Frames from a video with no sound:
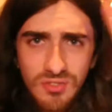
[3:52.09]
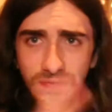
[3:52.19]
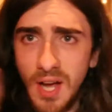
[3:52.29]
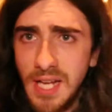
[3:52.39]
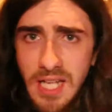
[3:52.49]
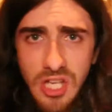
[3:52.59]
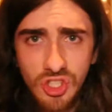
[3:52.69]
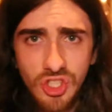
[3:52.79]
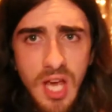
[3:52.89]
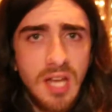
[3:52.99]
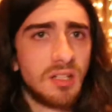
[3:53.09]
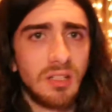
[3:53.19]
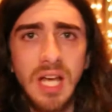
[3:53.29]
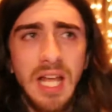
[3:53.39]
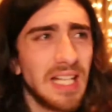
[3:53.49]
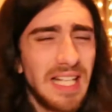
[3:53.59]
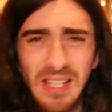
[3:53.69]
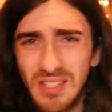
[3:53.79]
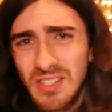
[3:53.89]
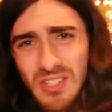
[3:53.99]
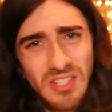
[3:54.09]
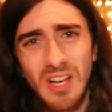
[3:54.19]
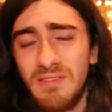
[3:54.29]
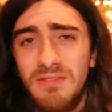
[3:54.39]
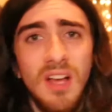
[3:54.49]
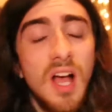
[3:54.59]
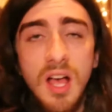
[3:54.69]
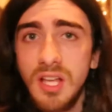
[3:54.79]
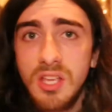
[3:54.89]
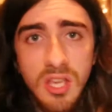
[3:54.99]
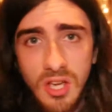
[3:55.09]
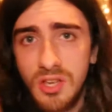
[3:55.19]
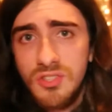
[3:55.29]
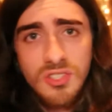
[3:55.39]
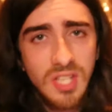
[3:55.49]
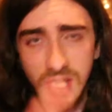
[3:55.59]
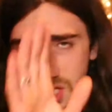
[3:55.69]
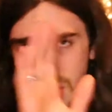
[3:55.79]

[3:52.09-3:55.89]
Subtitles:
find his channel, links and stuff, because